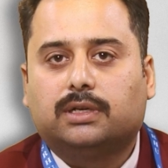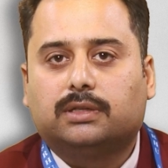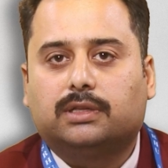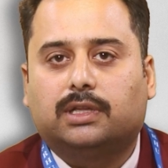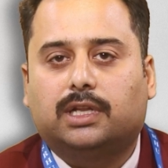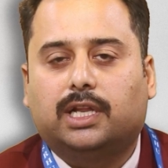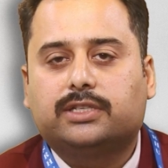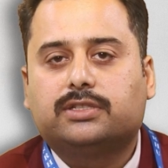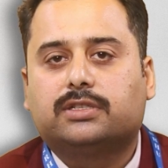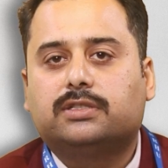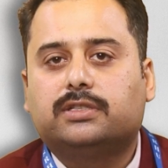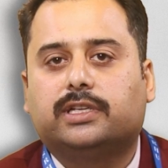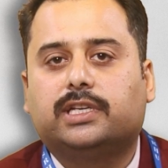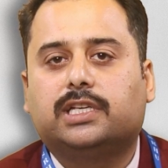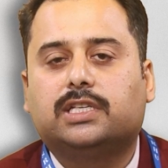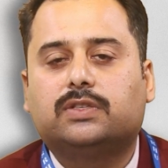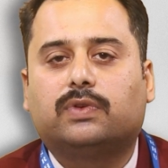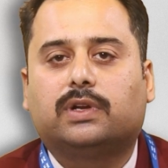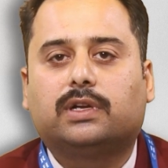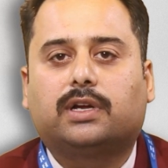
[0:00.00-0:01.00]
The lecture
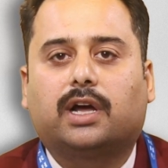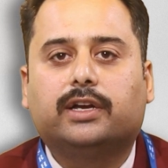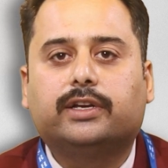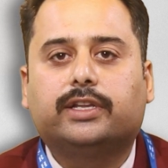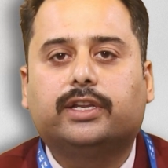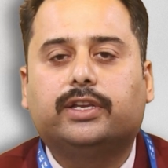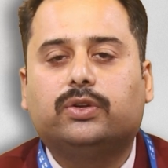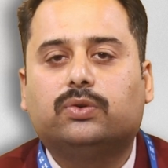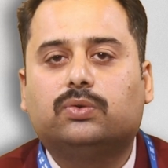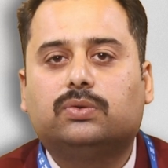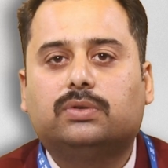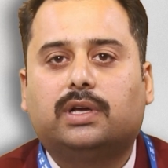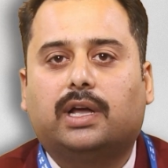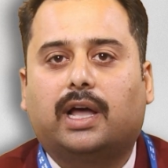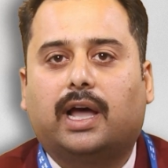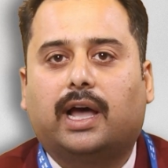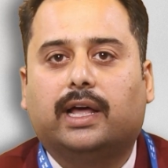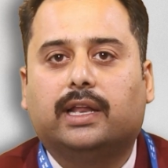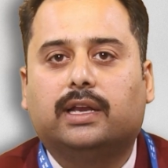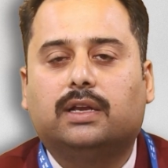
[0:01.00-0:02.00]
series will continue
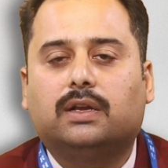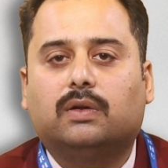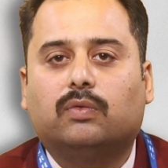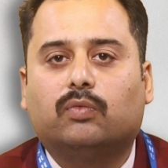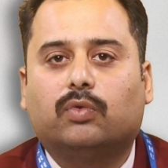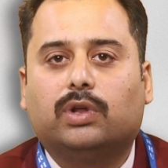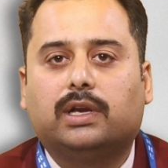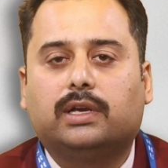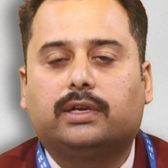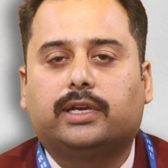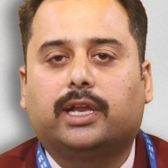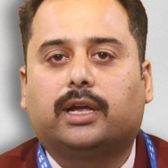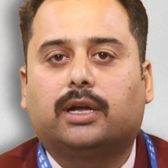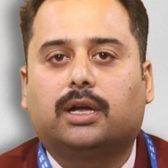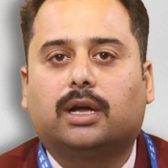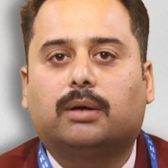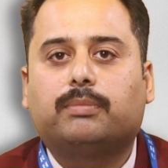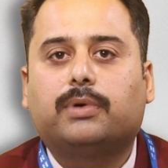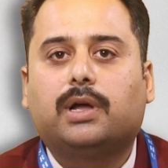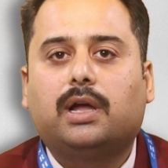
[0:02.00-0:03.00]
and will take
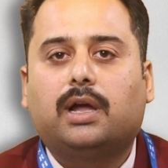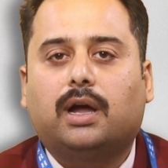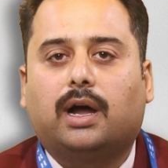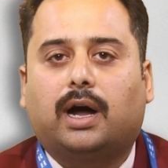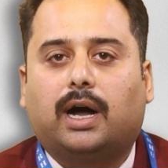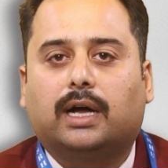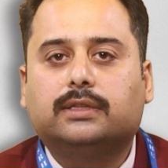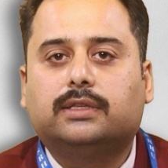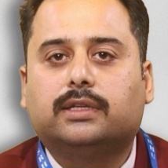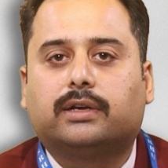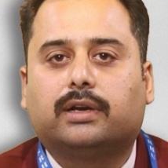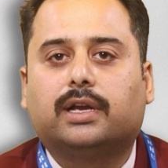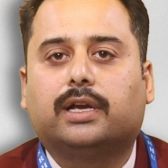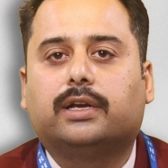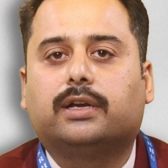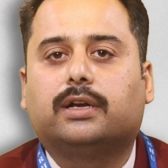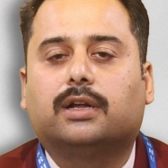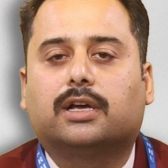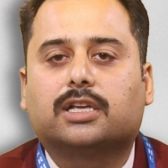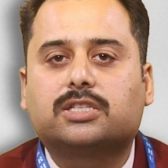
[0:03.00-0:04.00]
up other
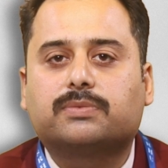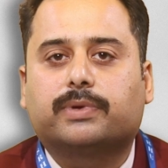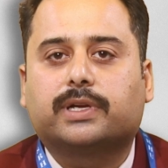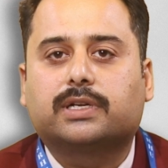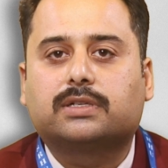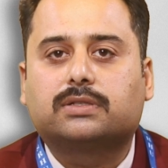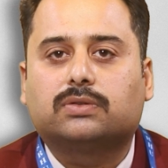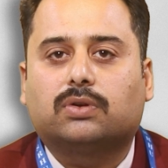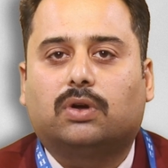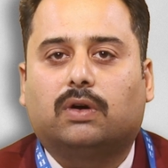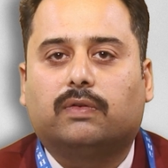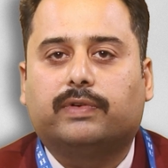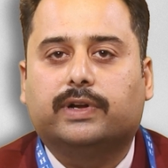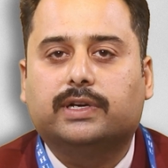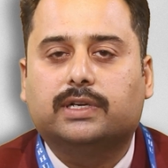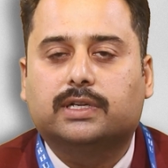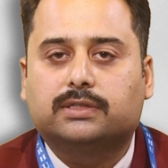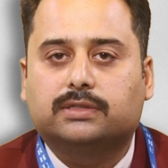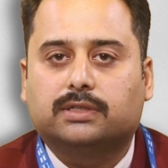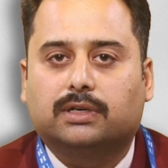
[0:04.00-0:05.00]
related aspects of
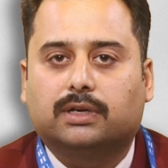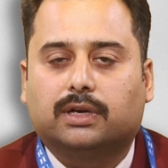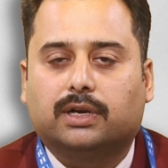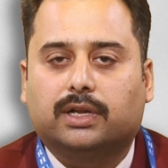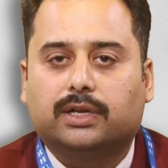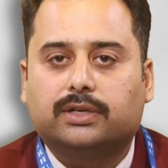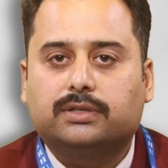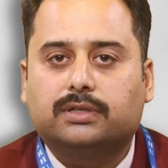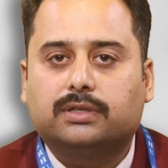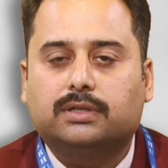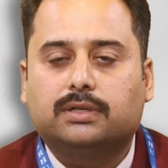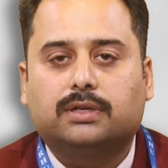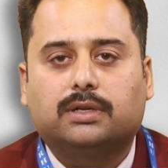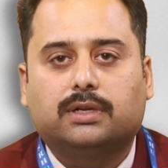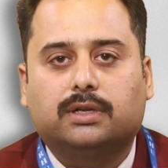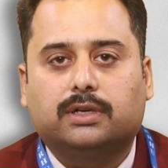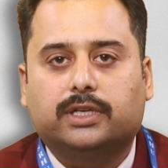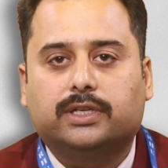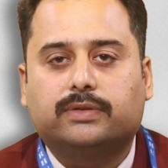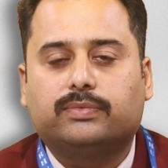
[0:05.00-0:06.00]
industrial relation,
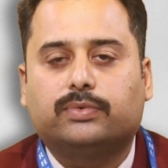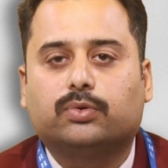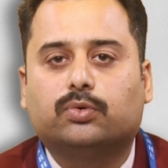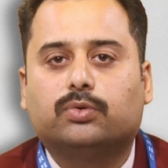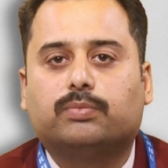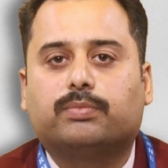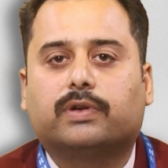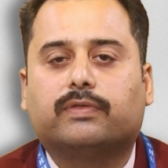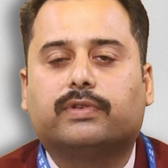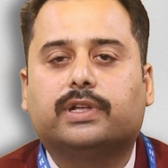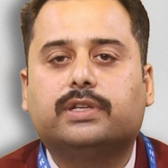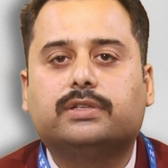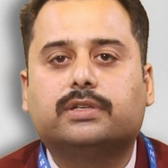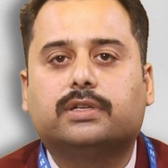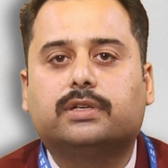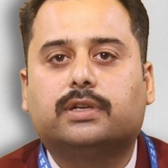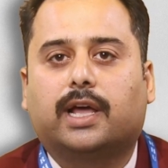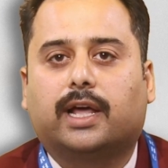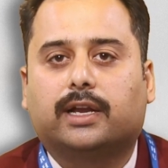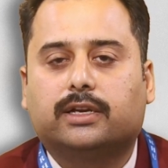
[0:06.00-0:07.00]
dispute
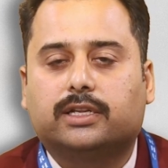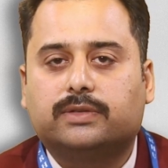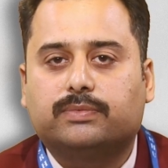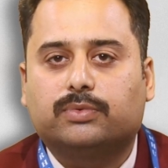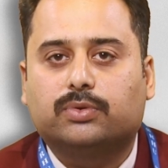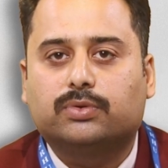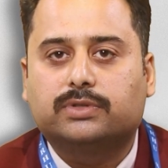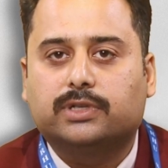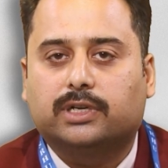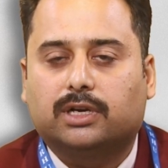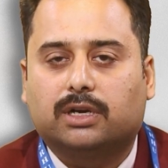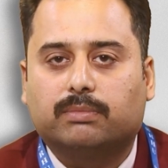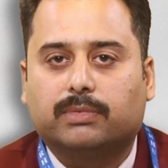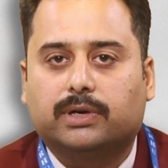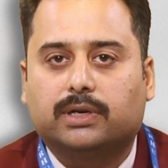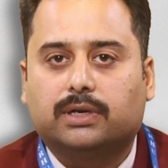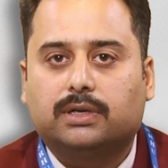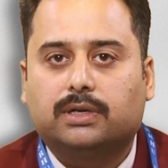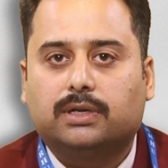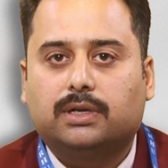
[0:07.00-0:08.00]
prevention and dispute
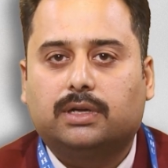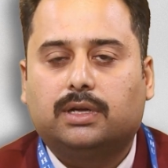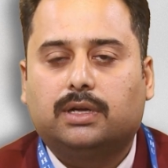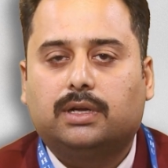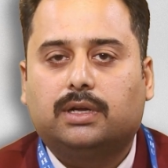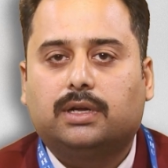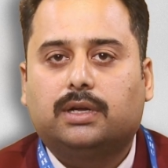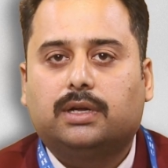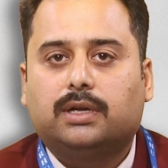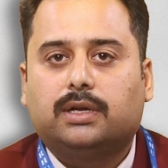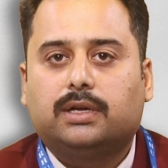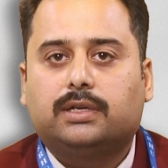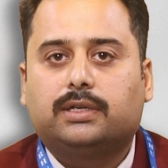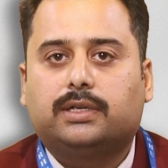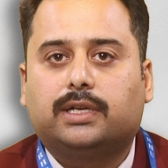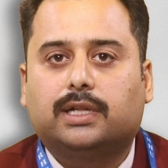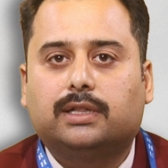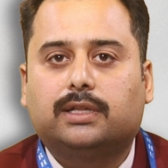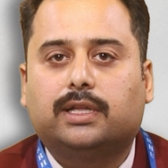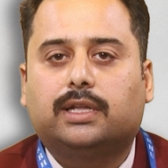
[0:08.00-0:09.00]
settlement.
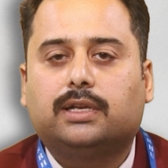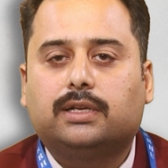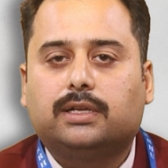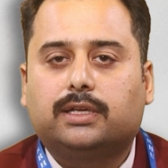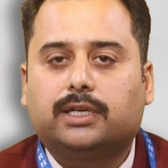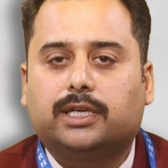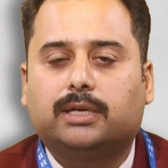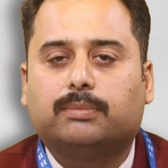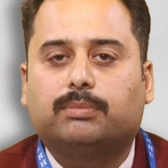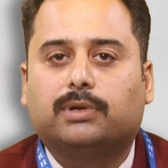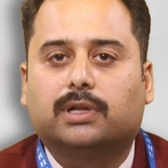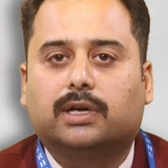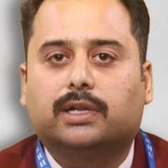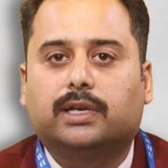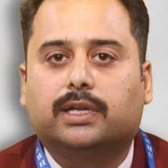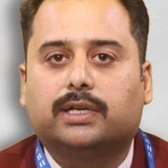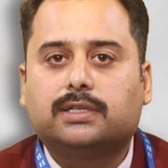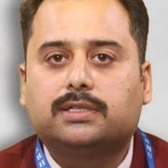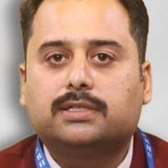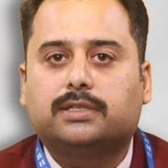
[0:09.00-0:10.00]
Till then, keep
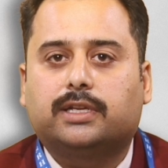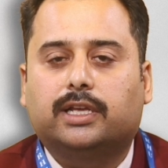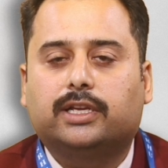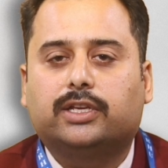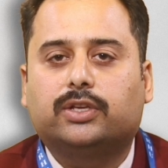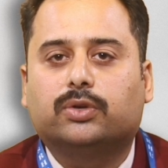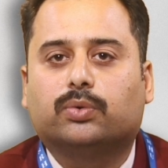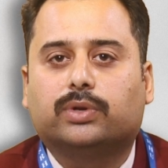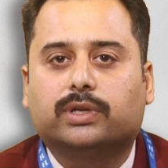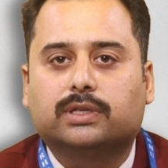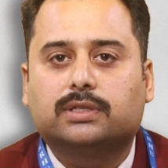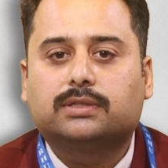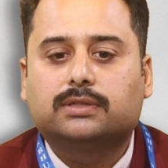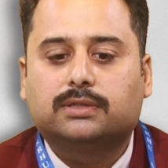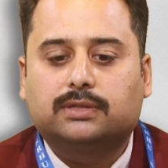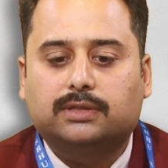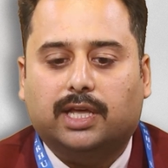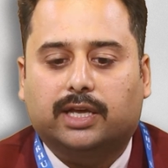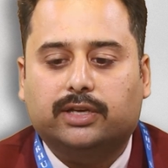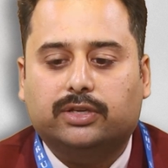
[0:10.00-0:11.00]
learning, stay curious.
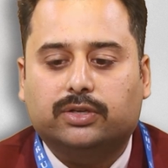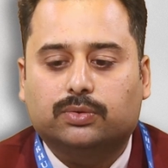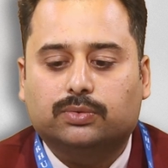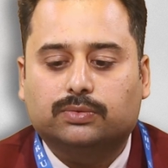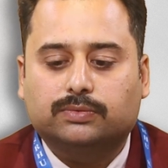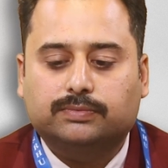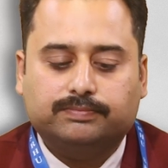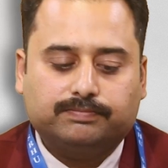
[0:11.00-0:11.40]
Thank you.